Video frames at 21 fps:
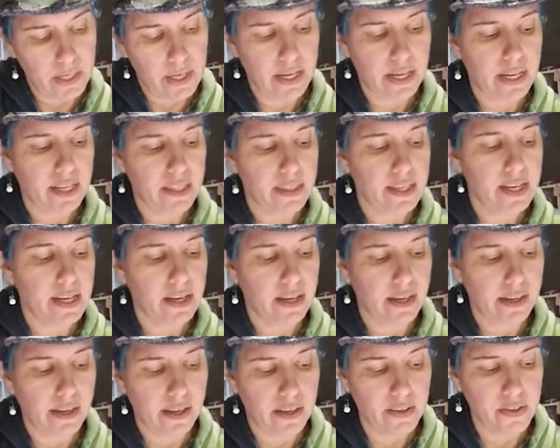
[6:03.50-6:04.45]
on the
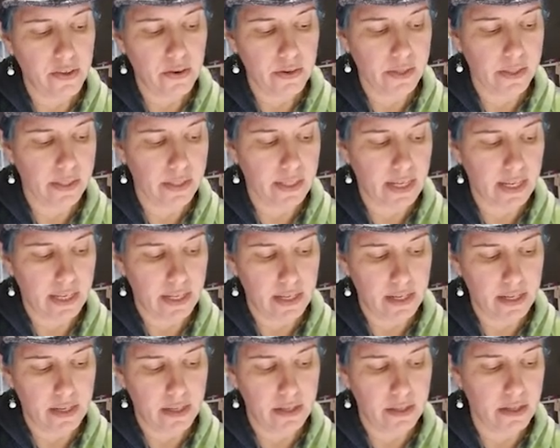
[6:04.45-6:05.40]
other
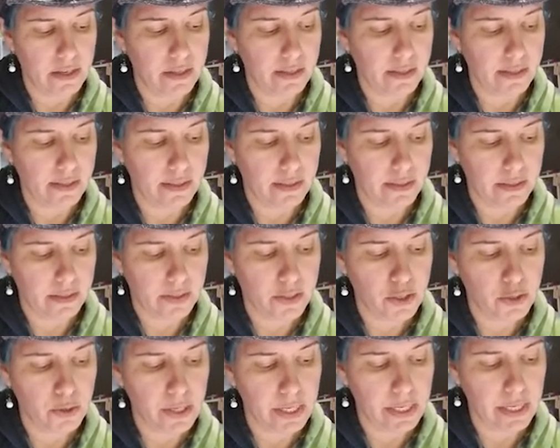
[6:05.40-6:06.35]
side, this is a little
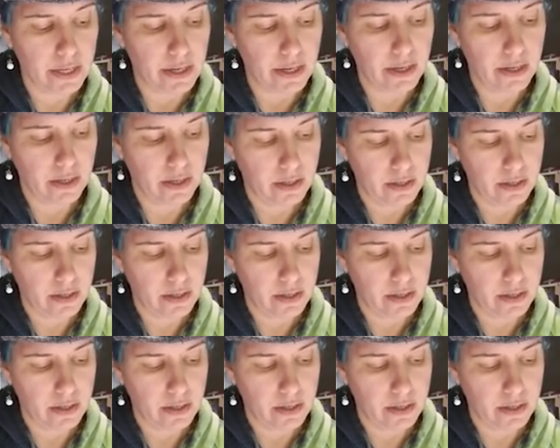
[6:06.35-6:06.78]
trickier.